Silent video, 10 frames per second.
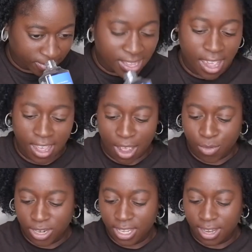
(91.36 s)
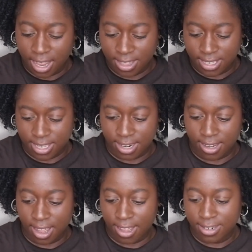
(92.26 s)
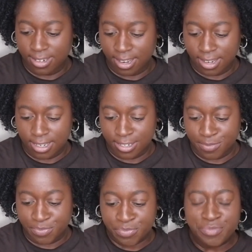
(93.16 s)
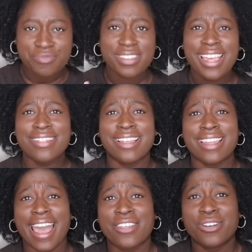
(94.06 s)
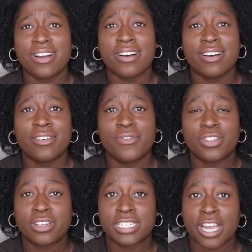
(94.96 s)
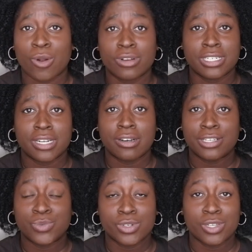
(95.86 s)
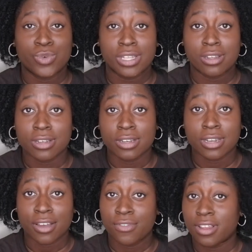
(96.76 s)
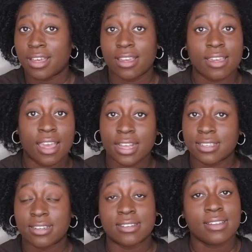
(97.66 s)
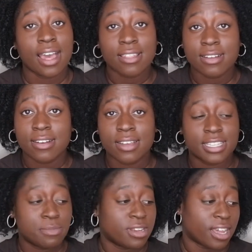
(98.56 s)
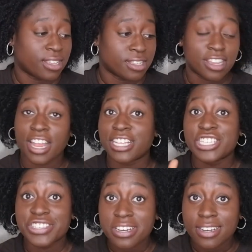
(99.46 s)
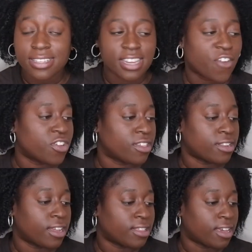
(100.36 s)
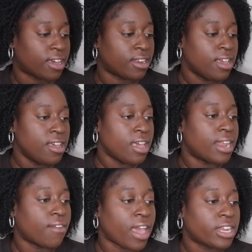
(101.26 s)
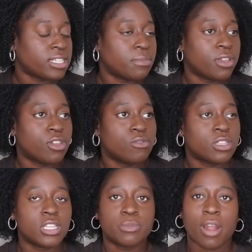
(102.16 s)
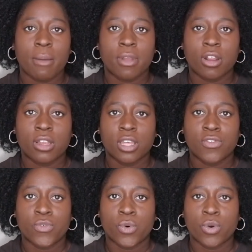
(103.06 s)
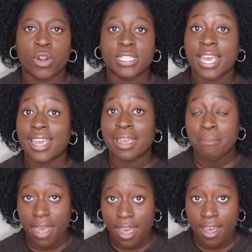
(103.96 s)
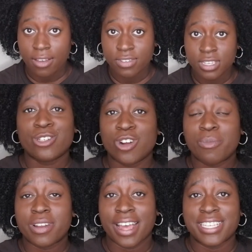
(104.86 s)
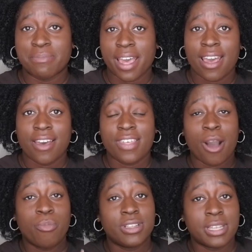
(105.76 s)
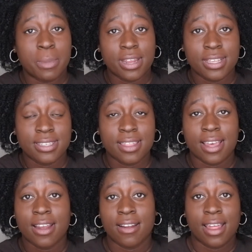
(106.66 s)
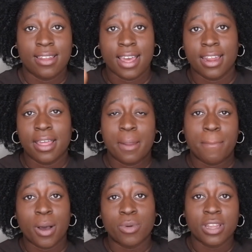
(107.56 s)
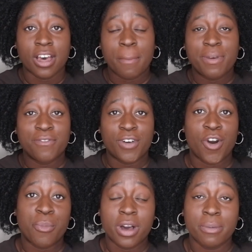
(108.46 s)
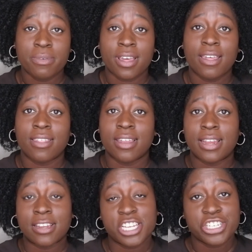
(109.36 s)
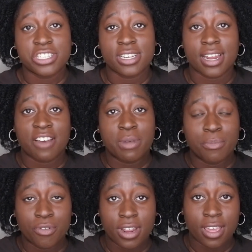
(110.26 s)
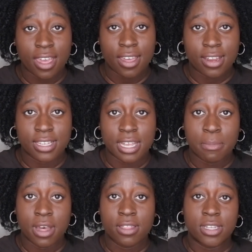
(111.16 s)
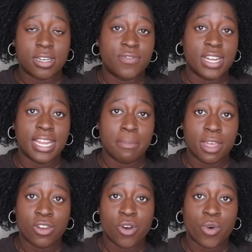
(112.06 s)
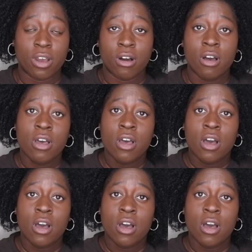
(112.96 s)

yeah, I really like the scent a lot. Um, the lather of the shower gel is really really good i feel like it has a good lather gets me nice nice suds and everything like that and i've actually been using this primarily for taking baths i'll draw up a nice bath i'll put some of this in there and let it bubble up and foam up and then in addition to that i've been putting in some of the vanilla bean noel